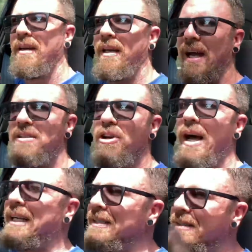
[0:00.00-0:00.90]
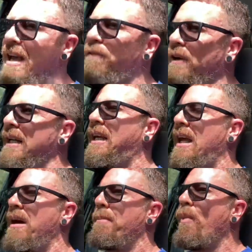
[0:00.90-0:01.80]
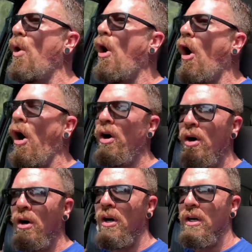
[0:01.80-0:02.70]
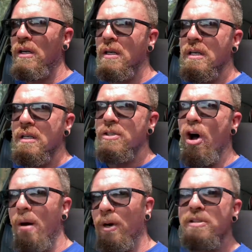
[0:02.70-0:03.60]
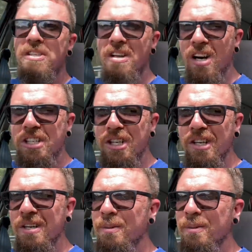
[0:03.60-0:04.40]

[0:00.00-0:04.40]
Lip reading: Yeah, so I can definitely hear more turbo suction,